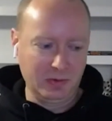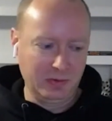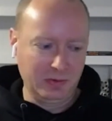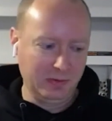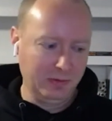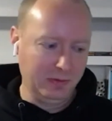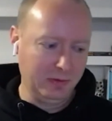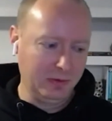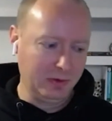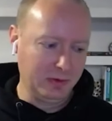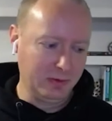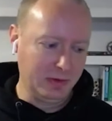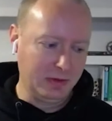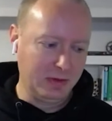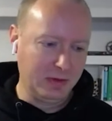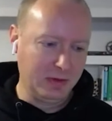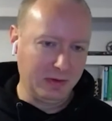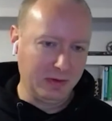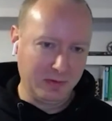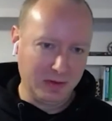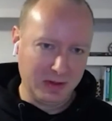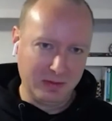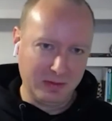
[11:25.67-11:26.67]
for
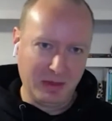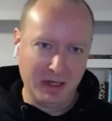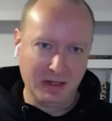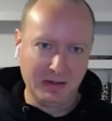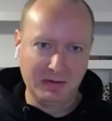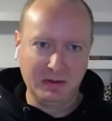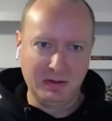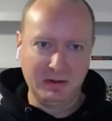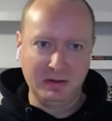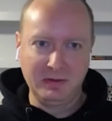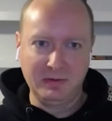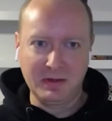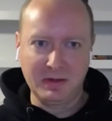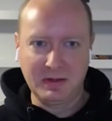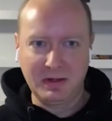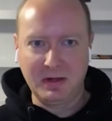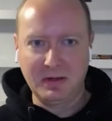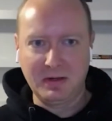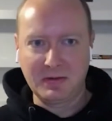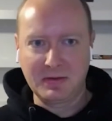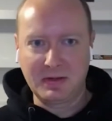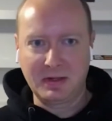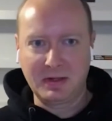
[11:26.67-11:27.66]
service by service,
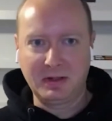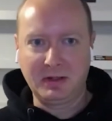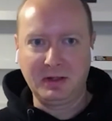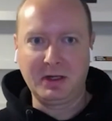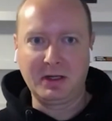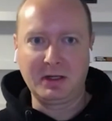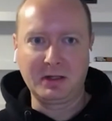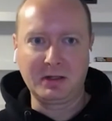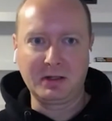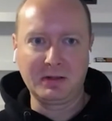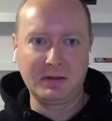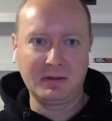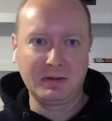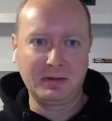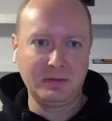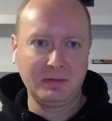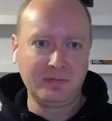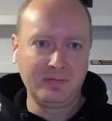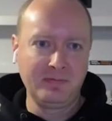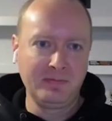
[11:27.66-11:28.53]
here's the cost,